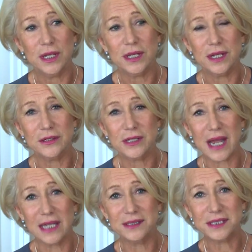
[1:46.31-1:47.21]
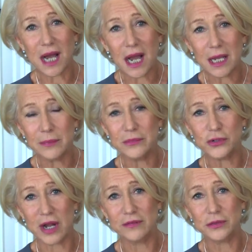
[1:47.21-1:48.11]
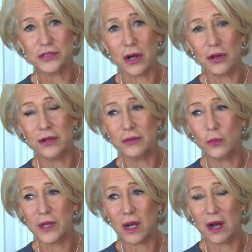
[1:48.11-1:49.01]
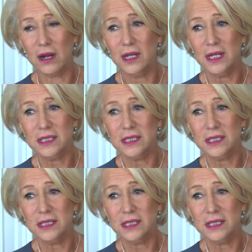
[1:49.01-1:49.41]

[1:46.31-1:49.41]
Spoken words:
that as time travels on and we are